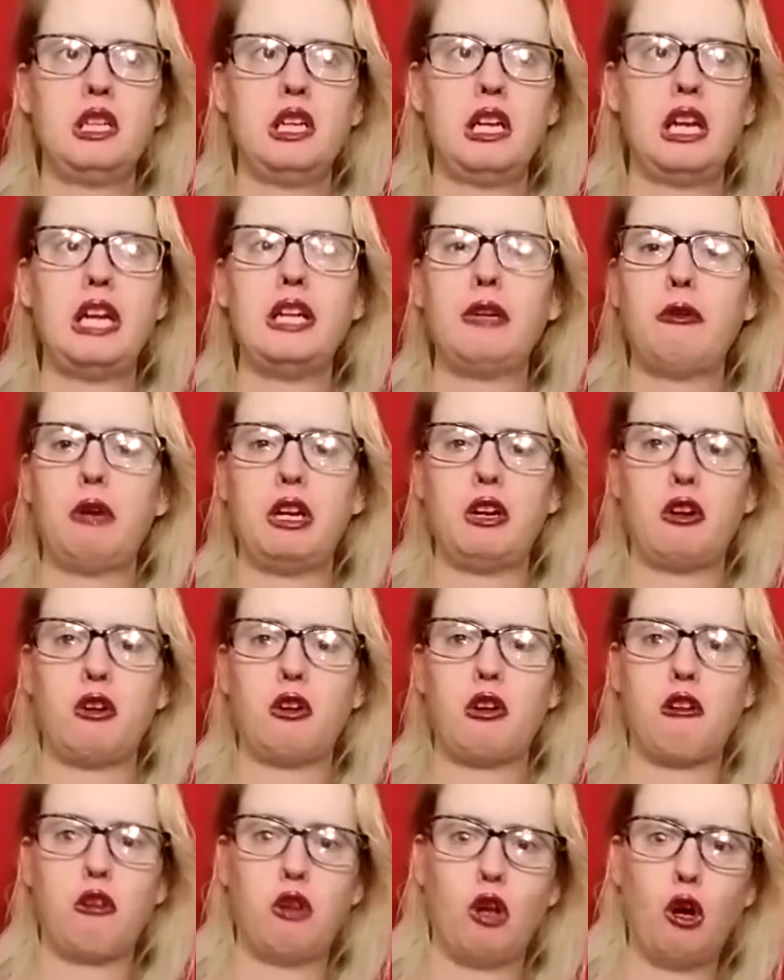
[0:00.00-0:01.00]
and you want to
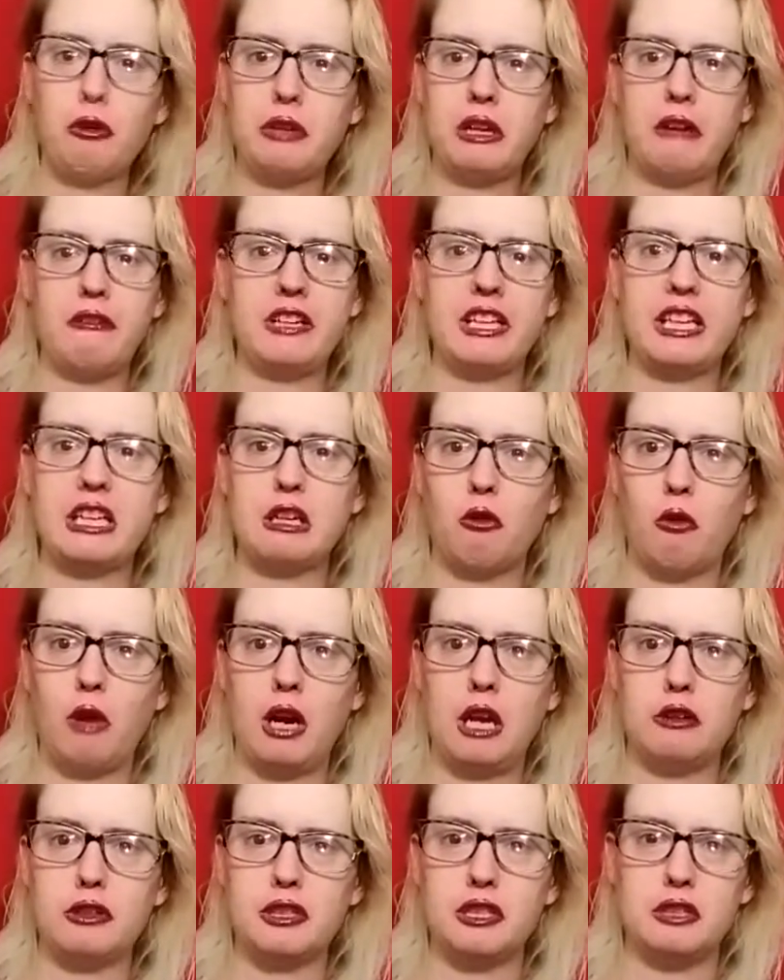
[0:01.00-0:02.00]
close everything
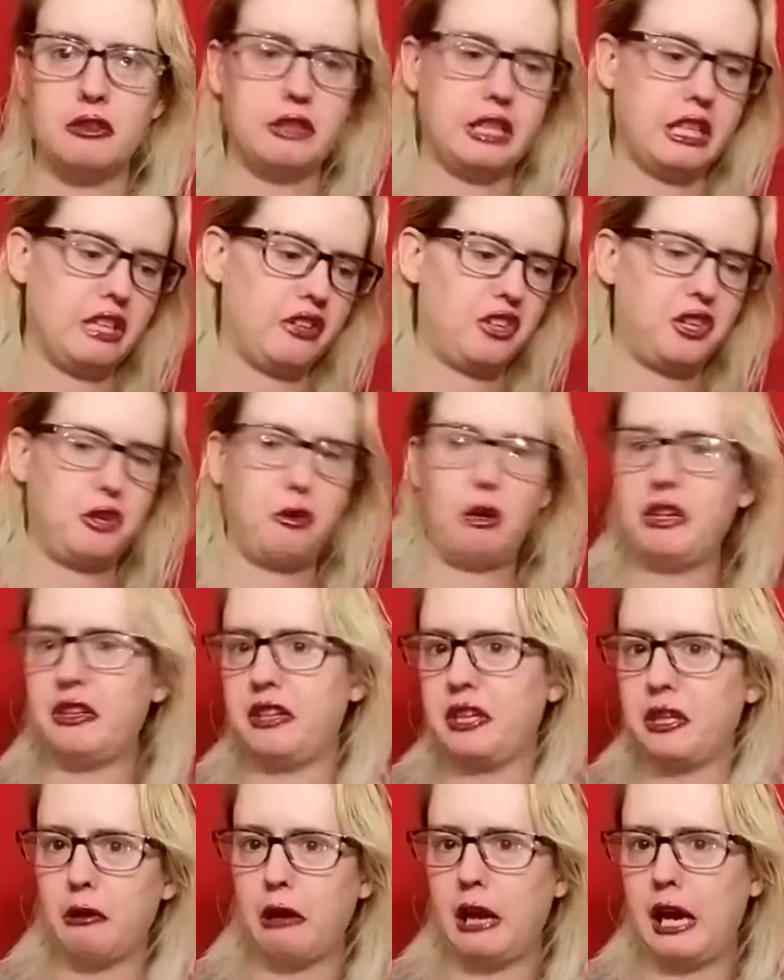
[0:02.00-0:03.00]
around you, the stress that
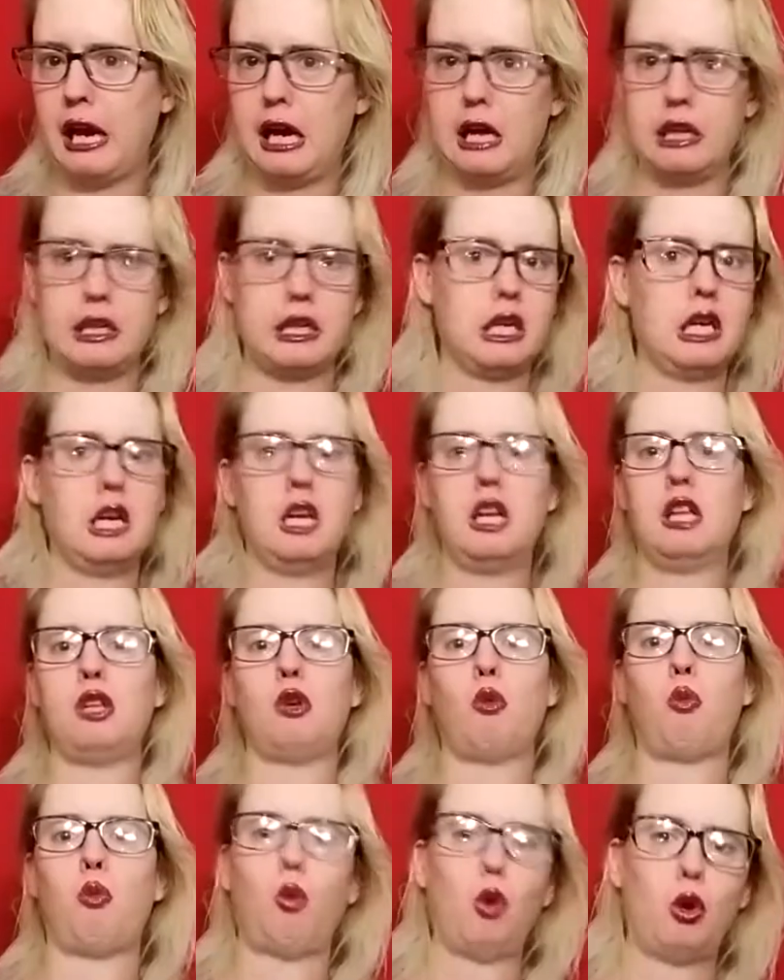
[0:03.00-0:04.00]
you had, the
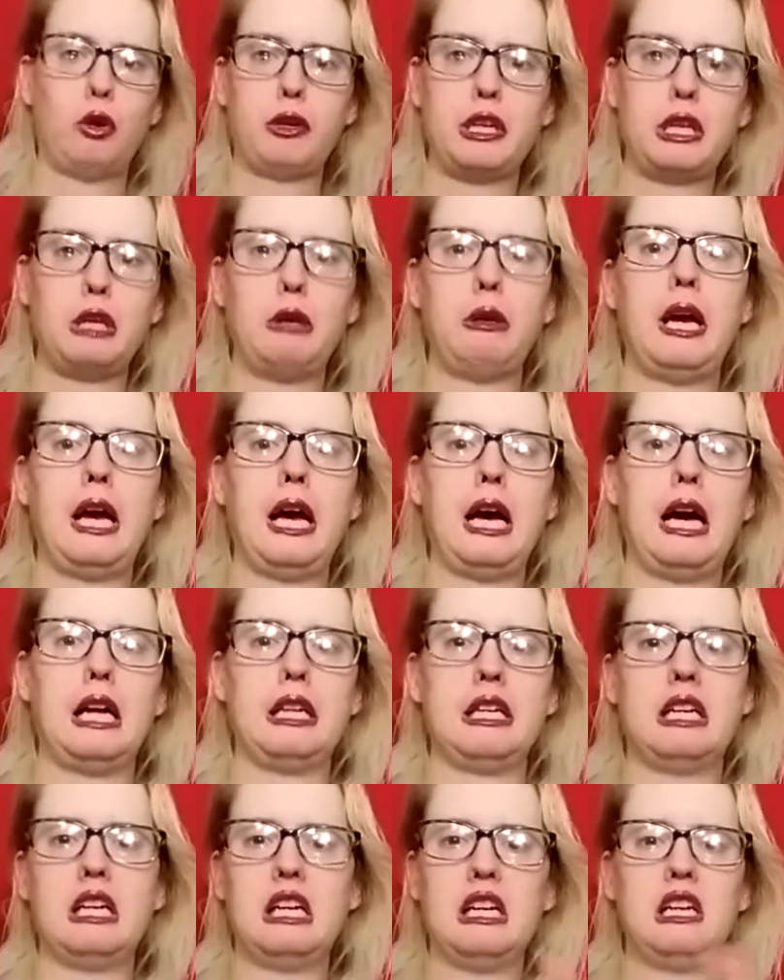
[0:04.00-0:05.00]
world that you
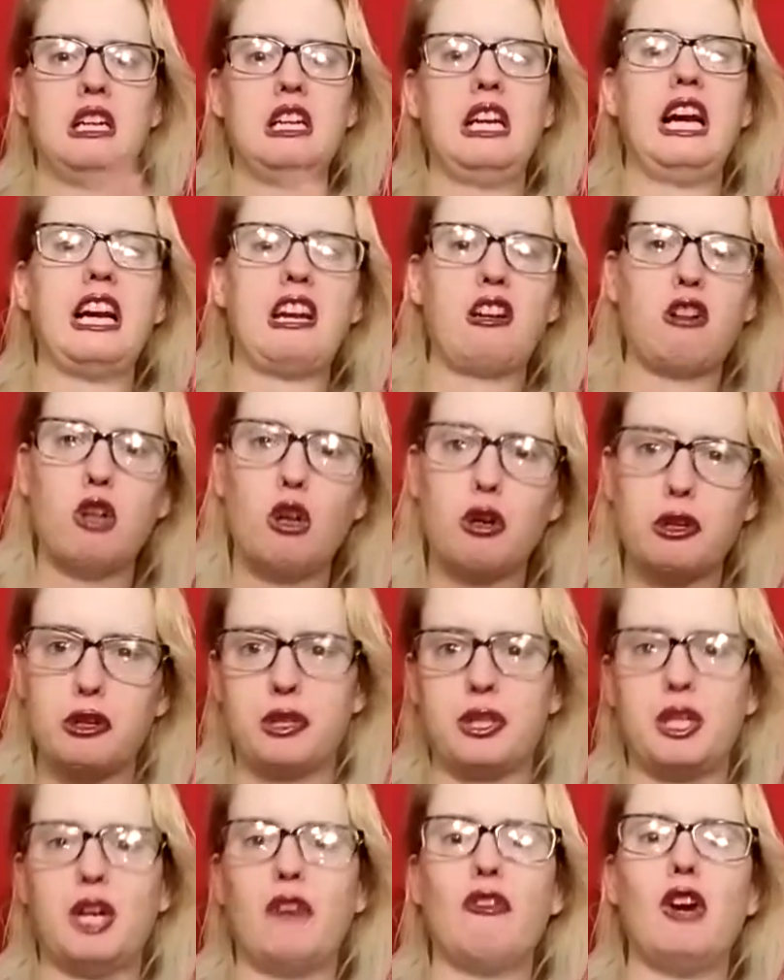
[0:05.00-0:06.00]
had, and close
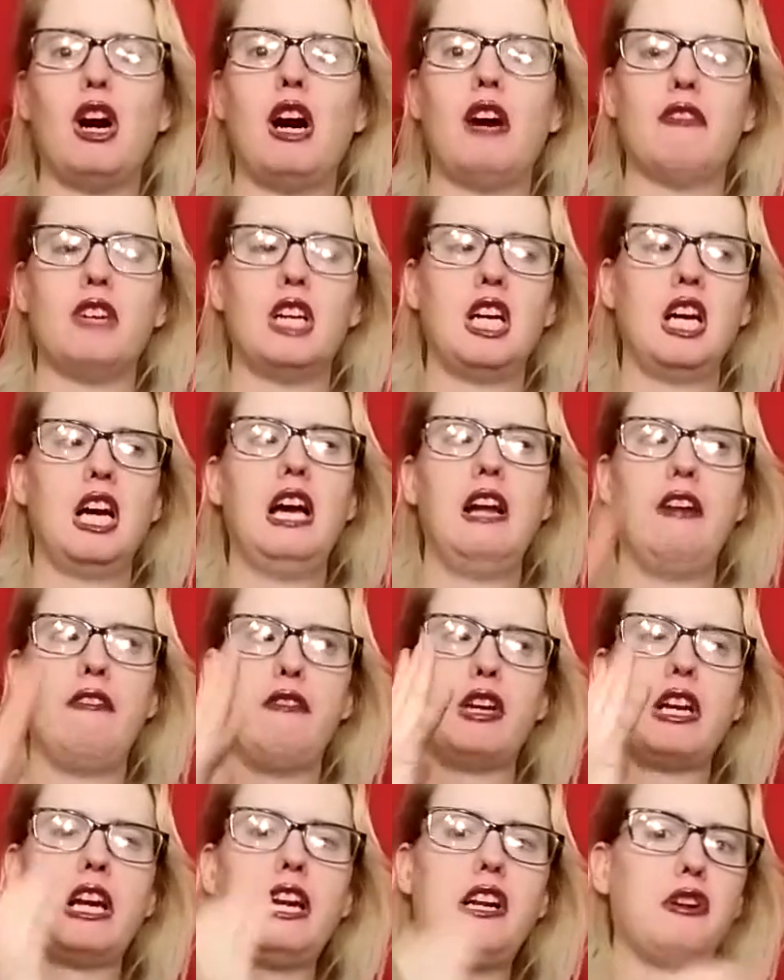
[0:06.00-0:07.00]
yourself up. And if
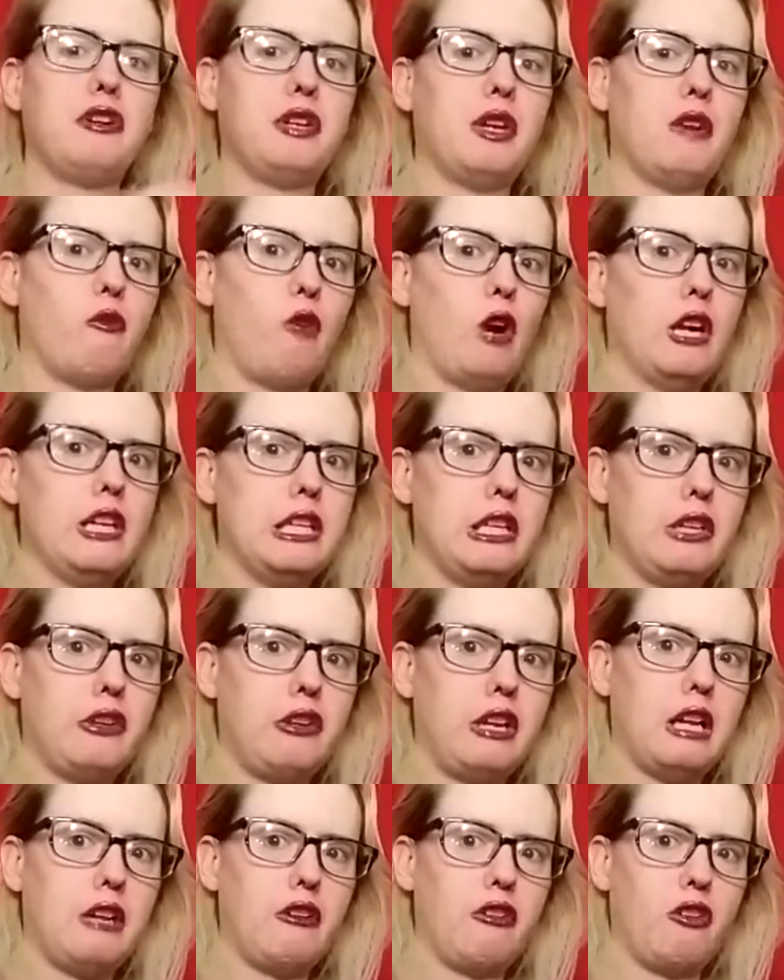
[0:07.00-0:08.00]
you get yourself right into
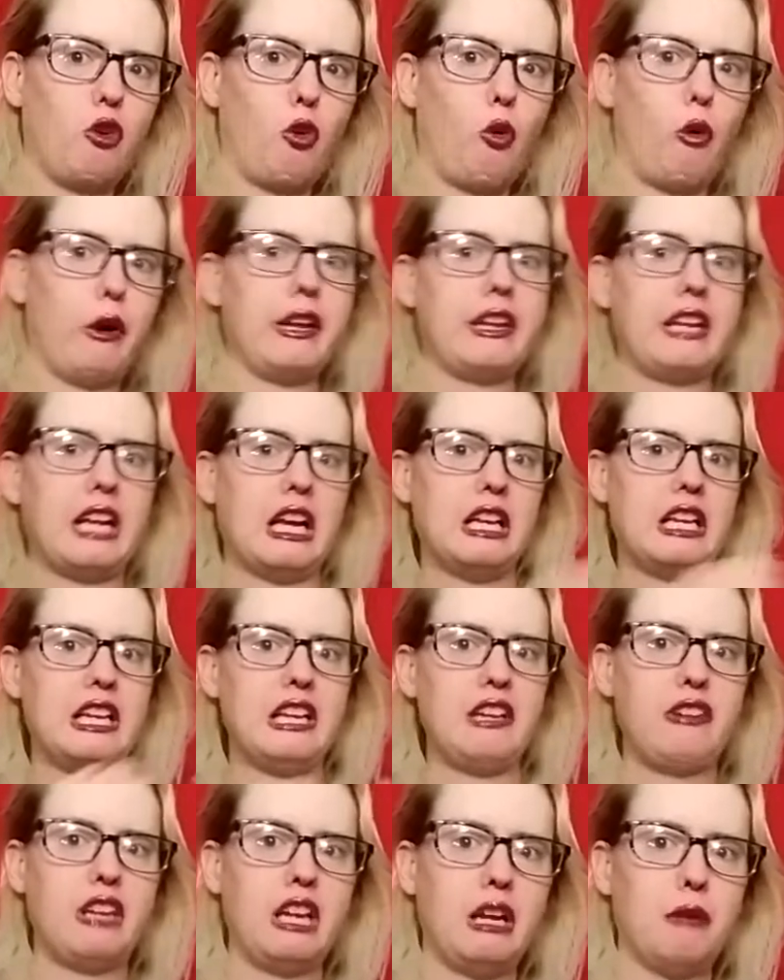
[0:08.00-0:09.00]
that story, that
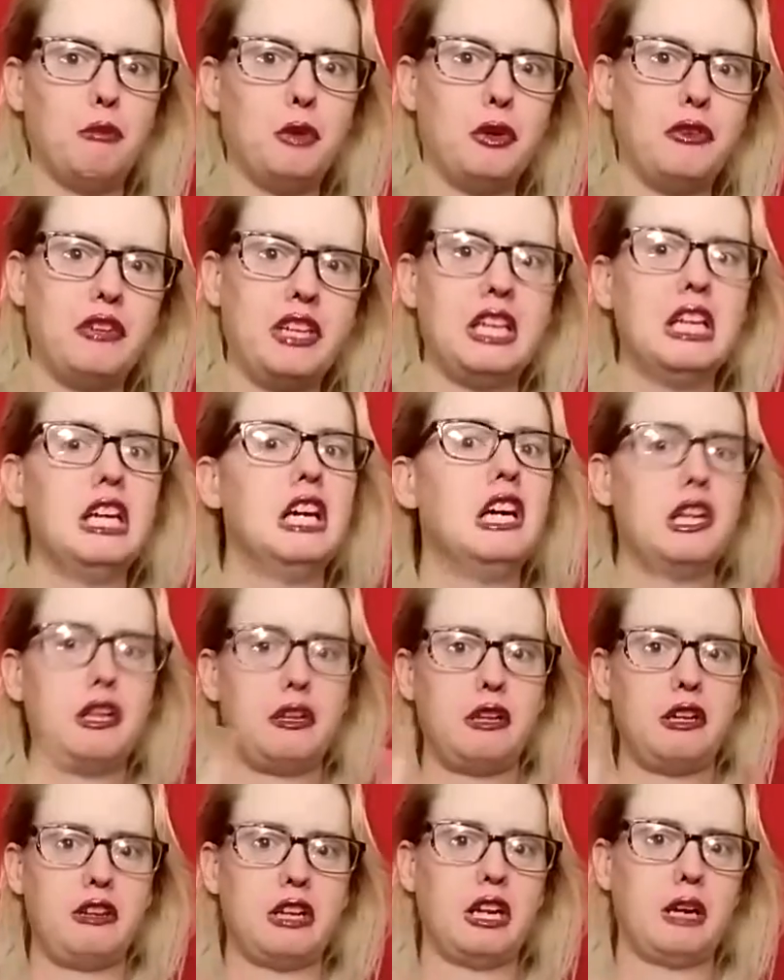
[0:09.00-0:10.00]
into that movie,
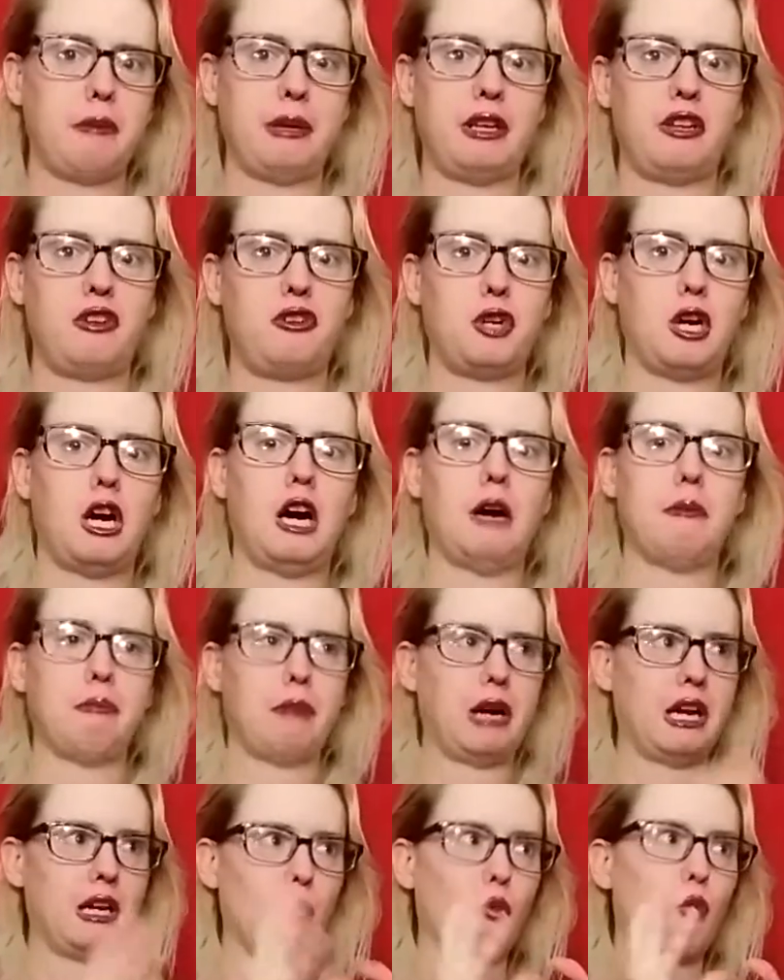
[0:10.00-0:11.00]
you've done a best job
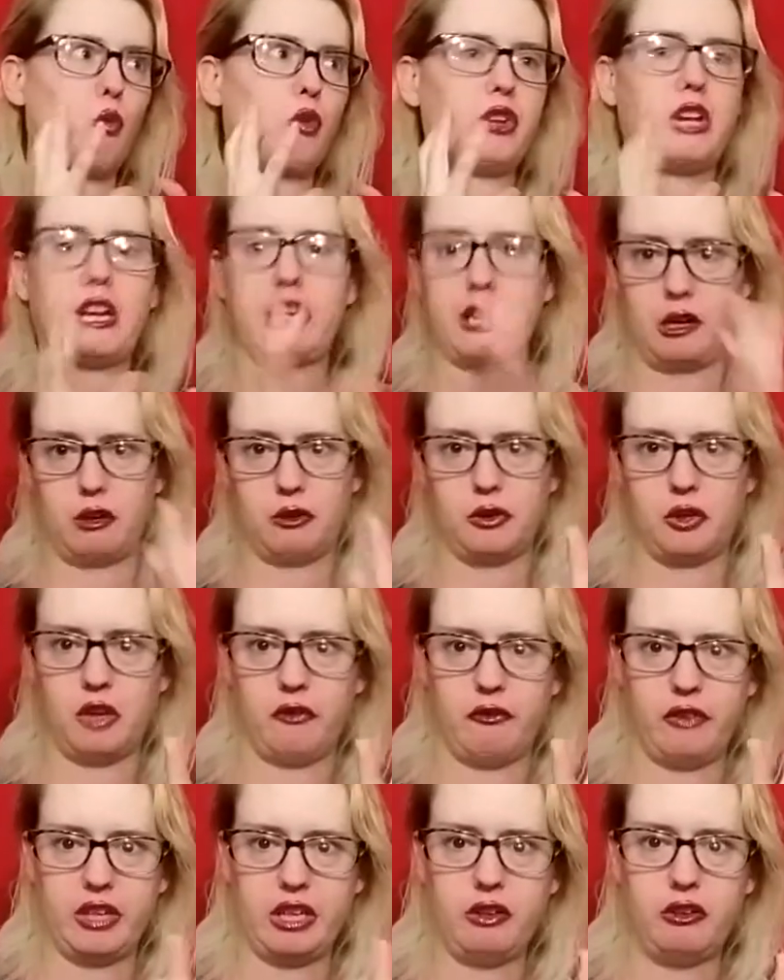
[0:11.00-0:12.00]
by sucking
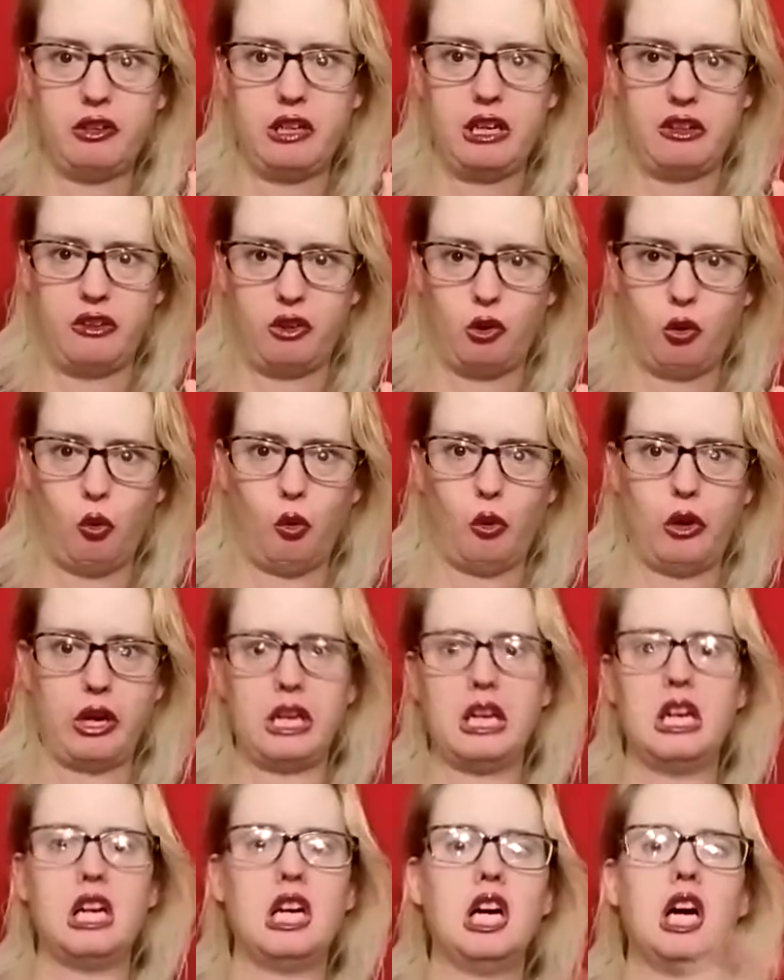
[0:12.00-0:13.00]
yourself into the story